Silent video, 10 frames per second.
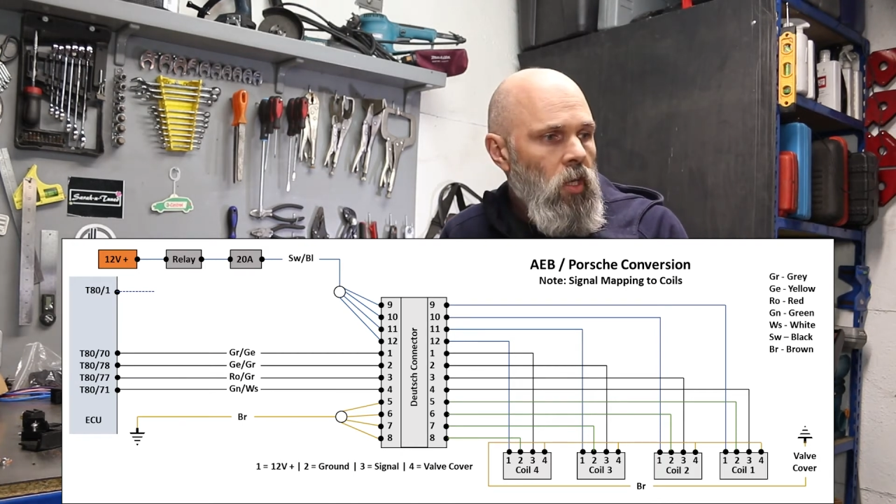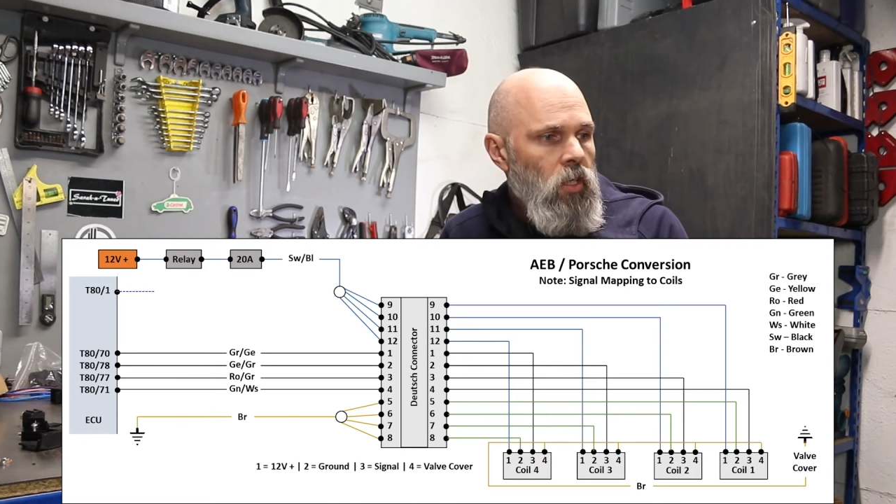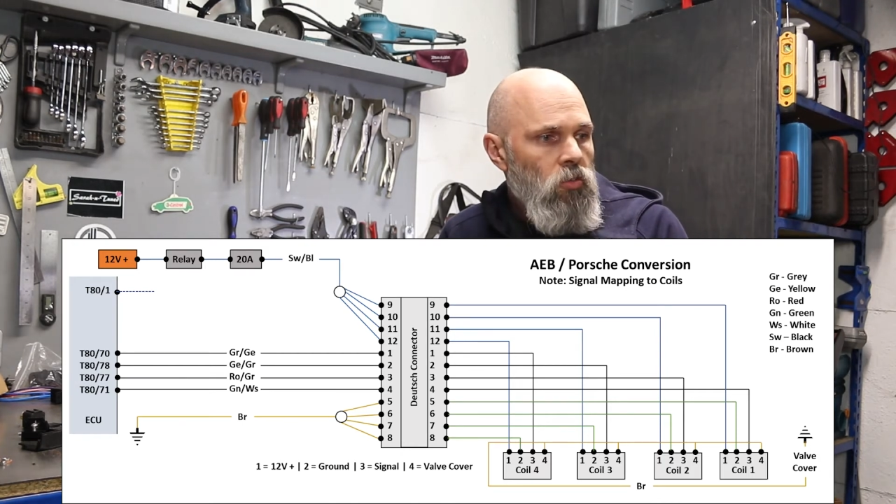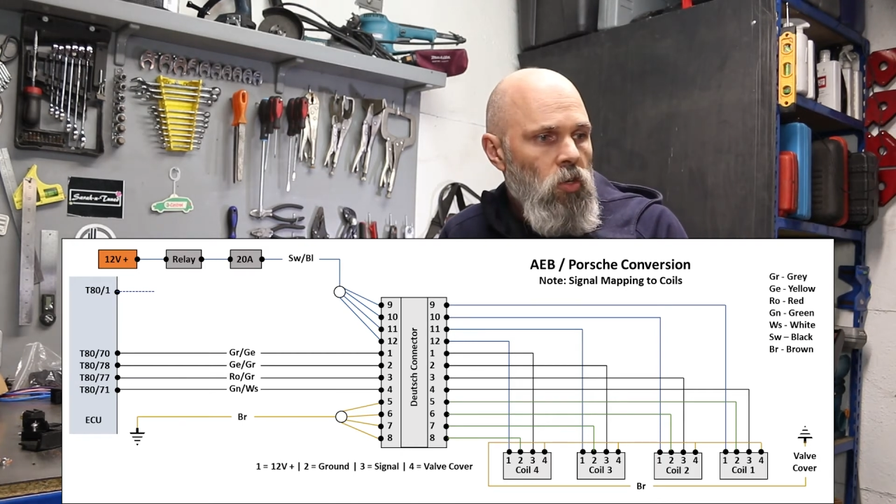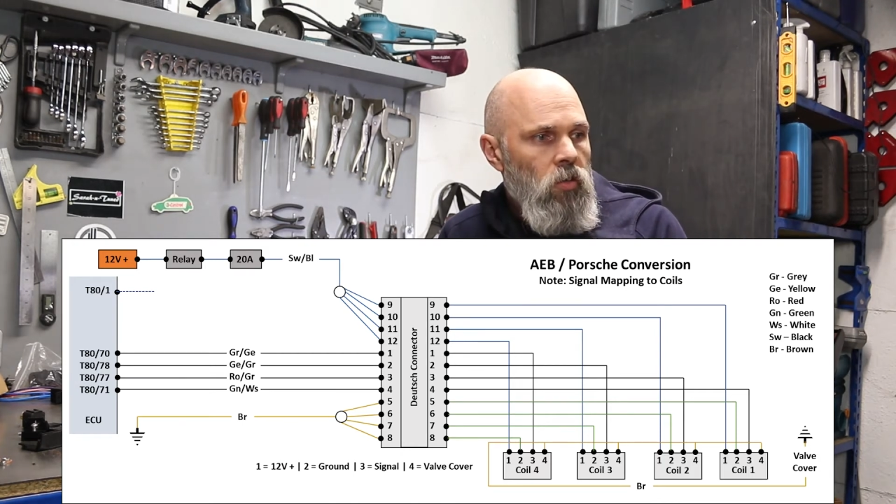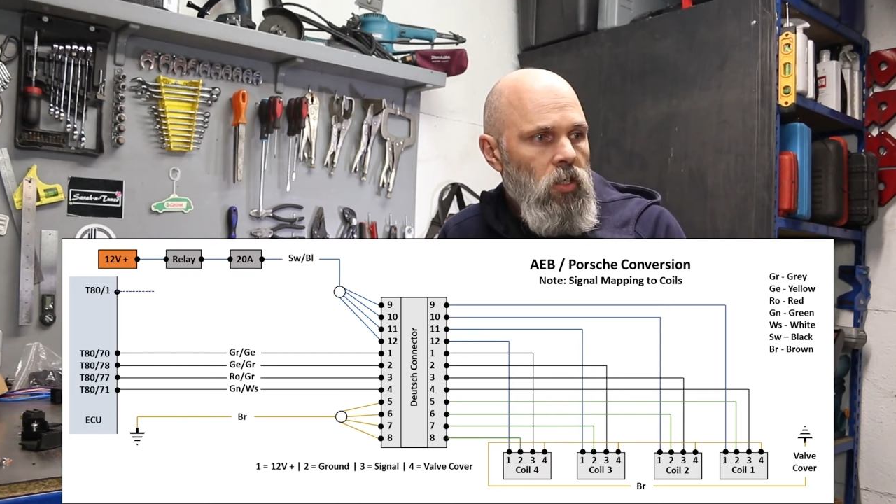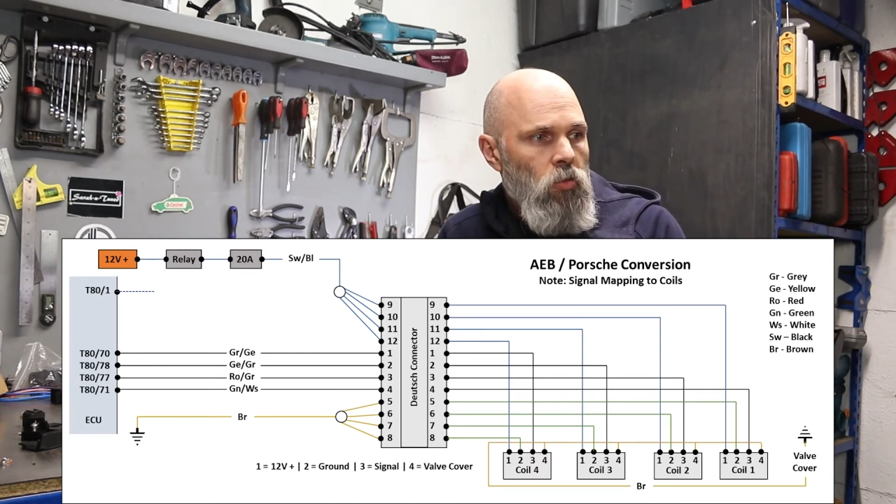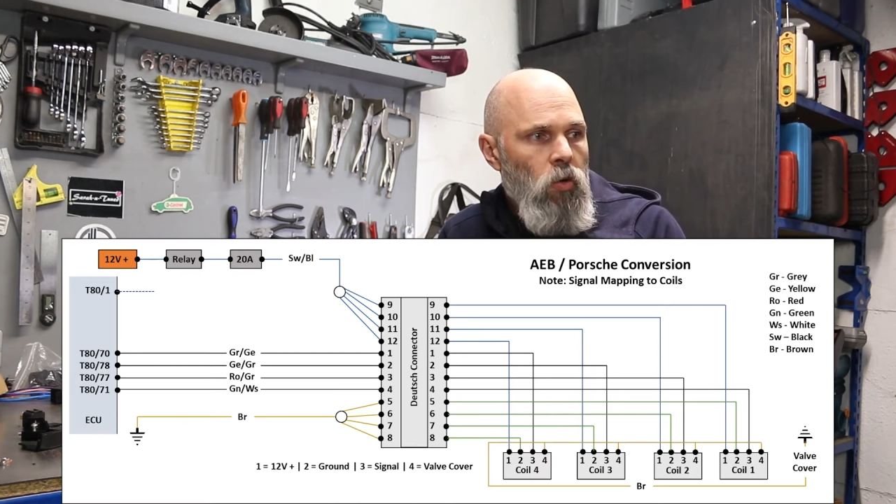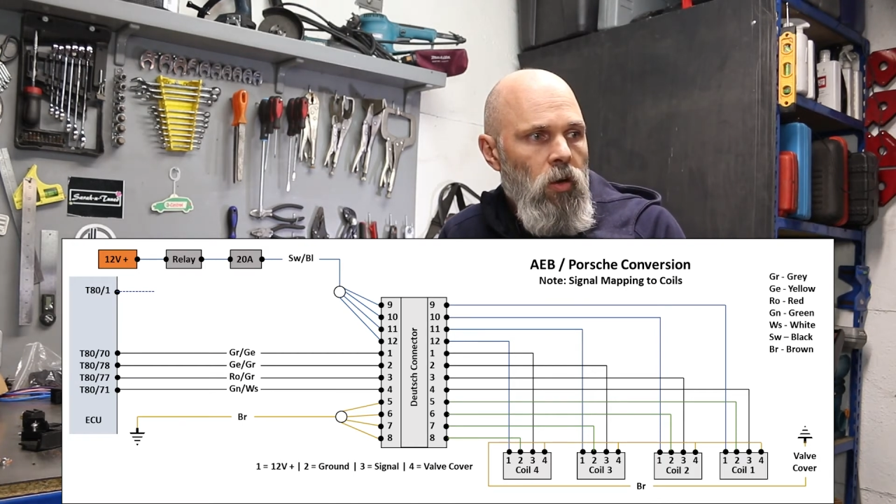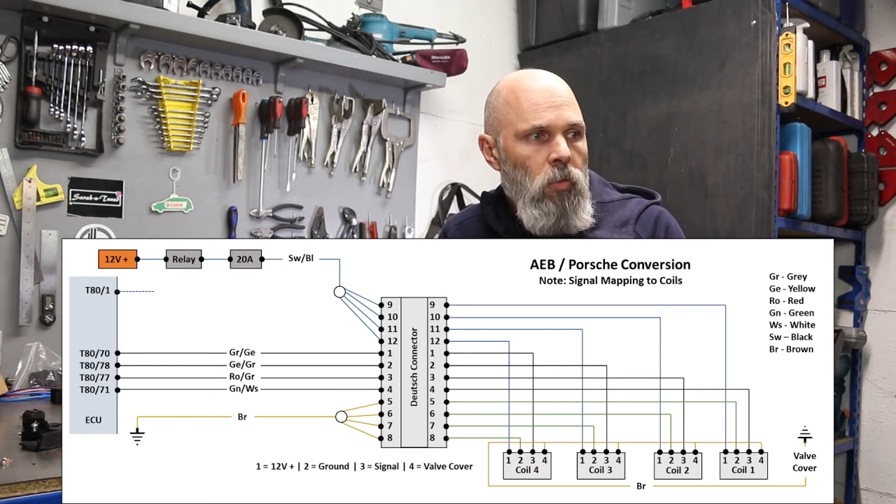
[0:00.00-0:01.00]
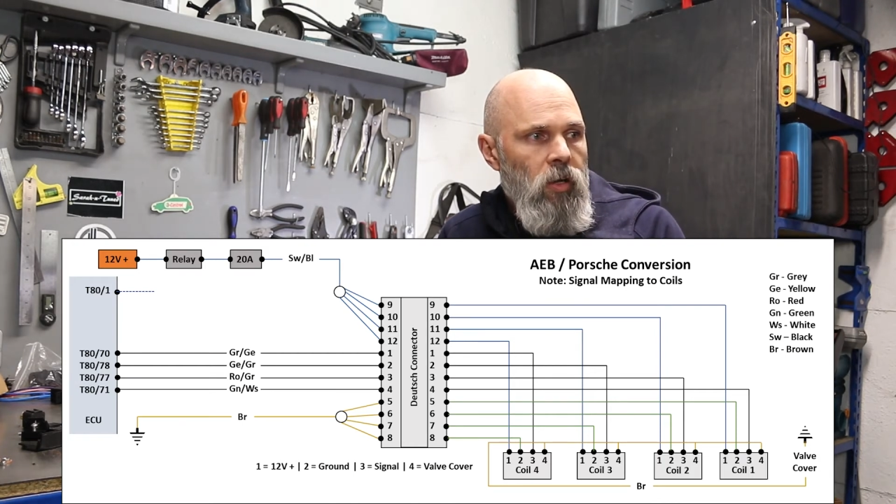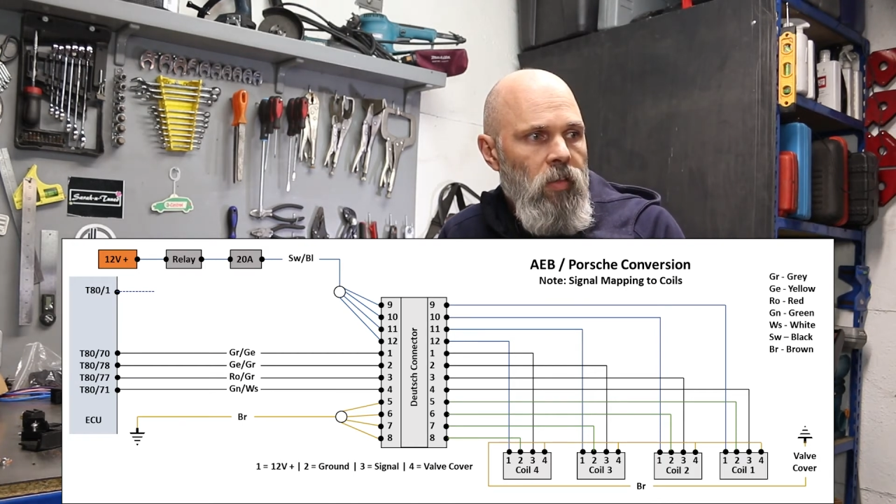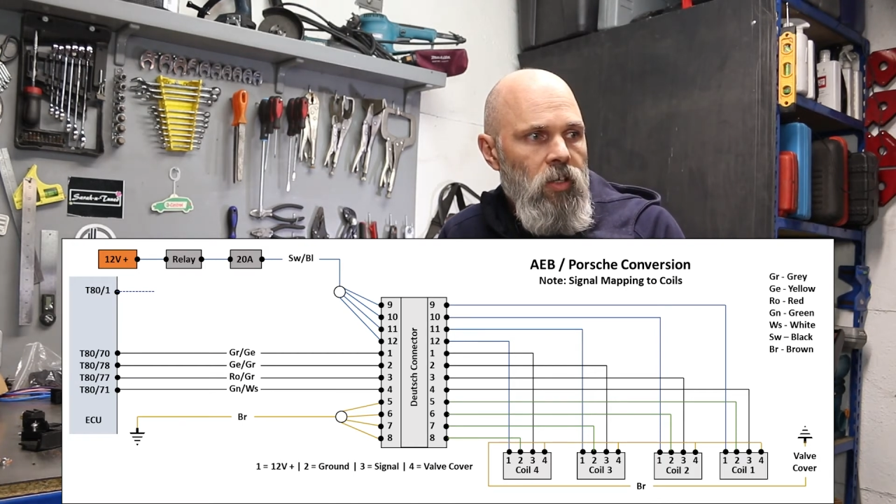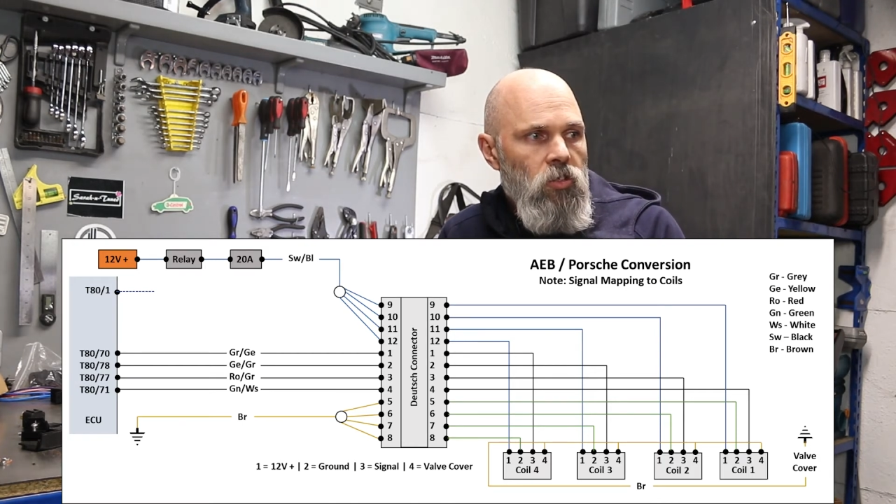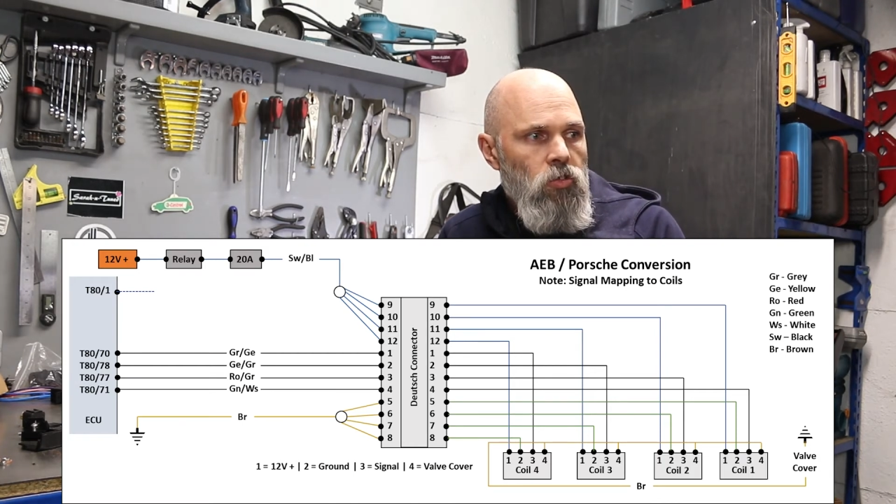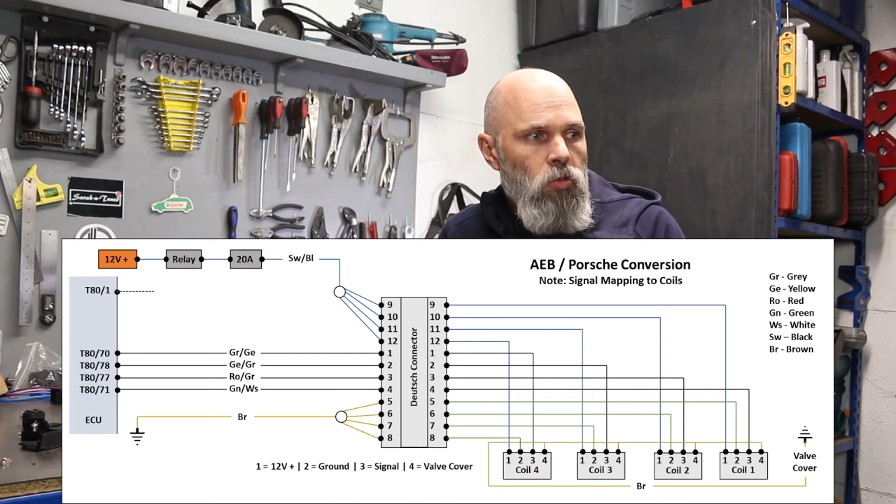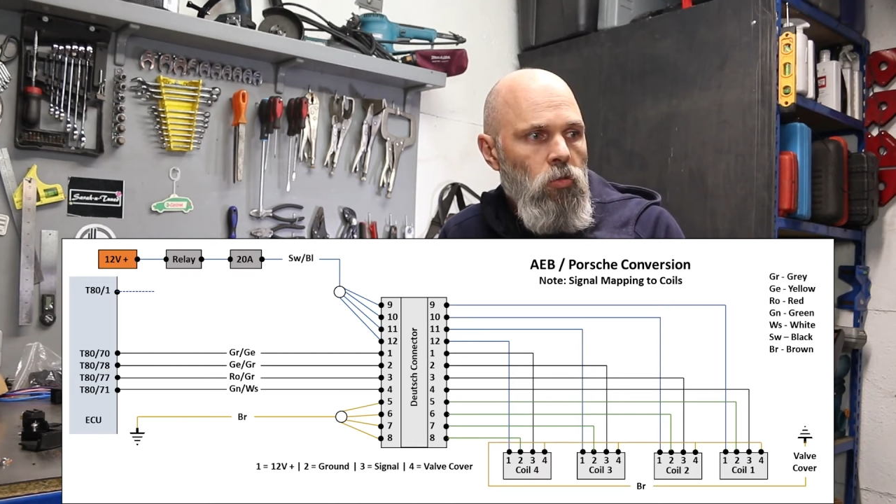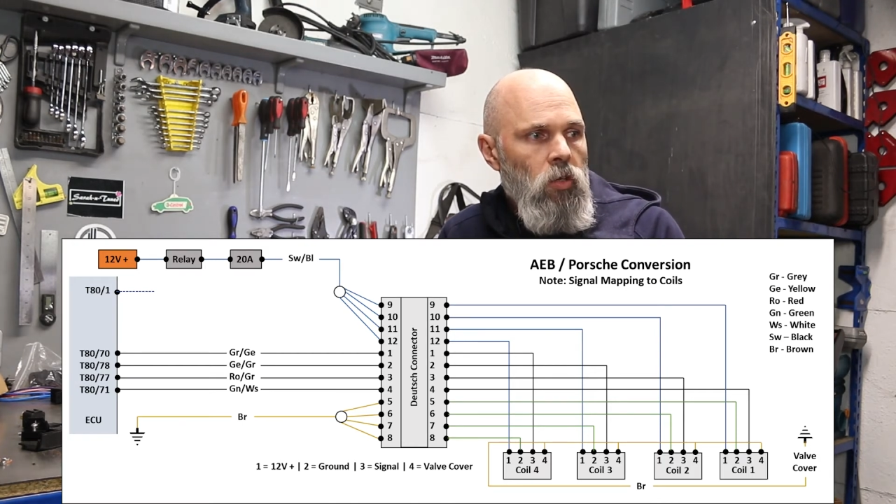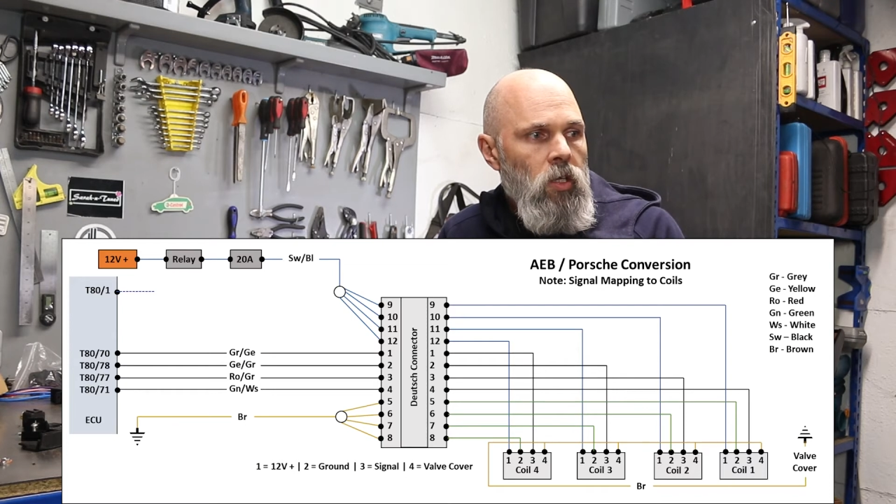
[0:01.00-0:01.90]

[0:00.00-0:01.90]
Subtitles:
you don't need to worry about that at all.